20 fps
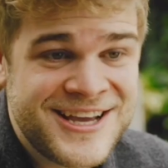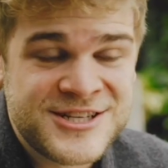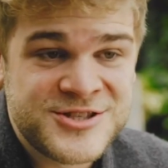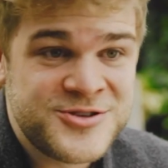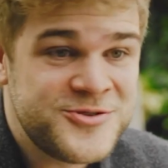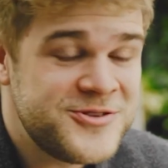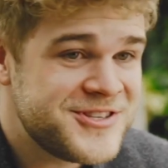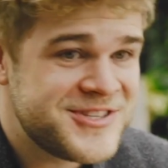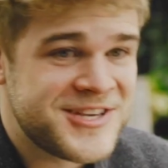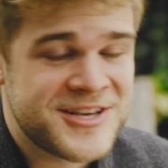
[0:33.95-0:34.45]
and
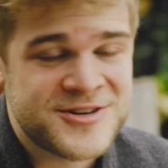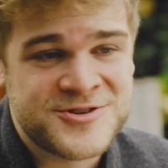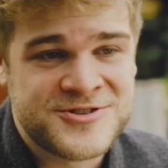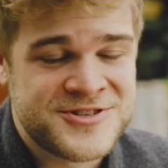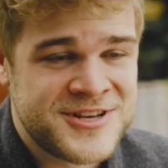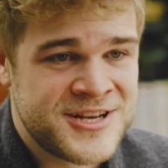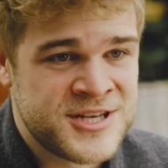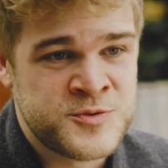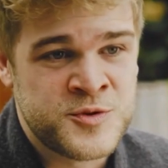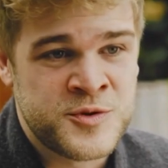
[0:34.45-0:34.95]
do this
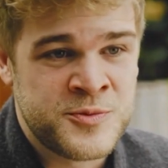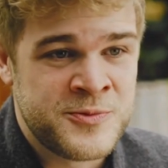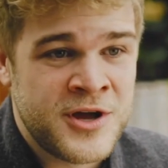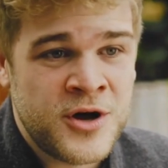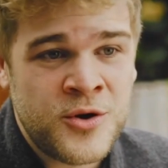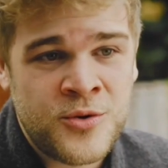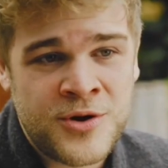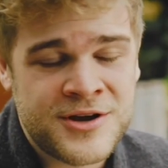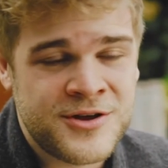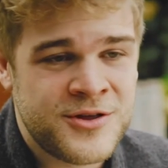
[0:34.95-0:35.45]
exercise with me.
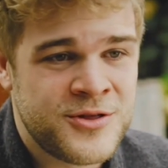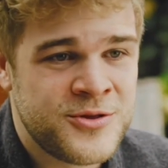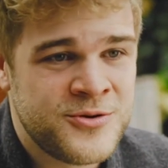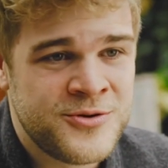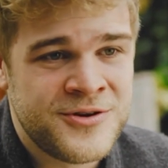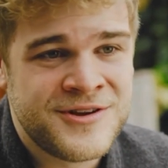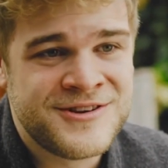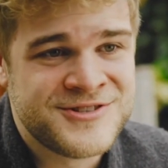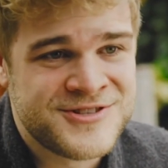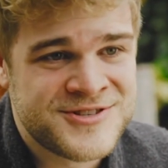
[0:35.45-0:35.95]
I'll walk you through
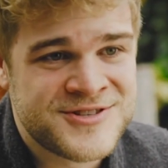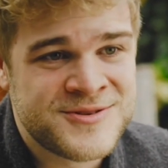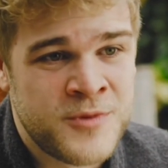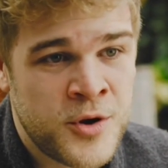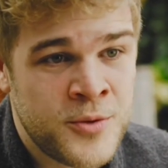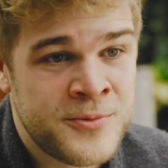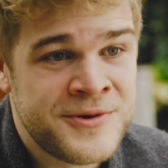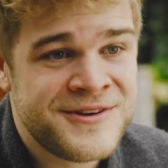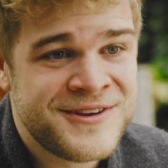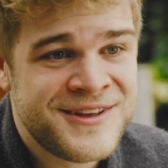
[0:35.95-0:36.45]
it in just a
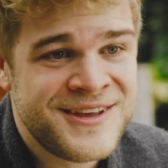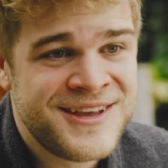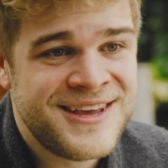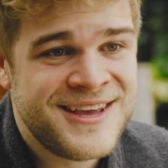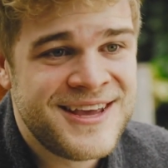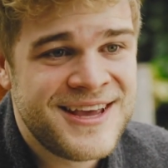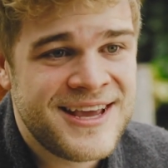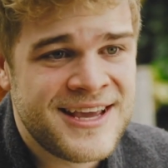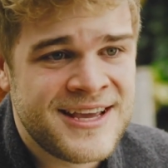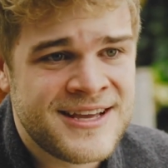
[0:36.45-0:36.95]
moment.
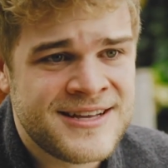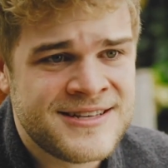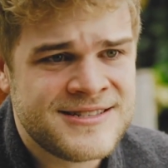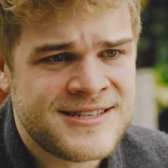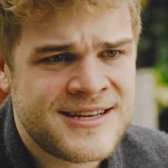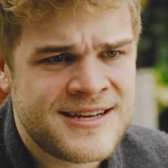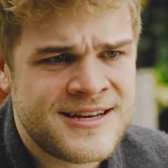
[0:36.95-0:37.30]
And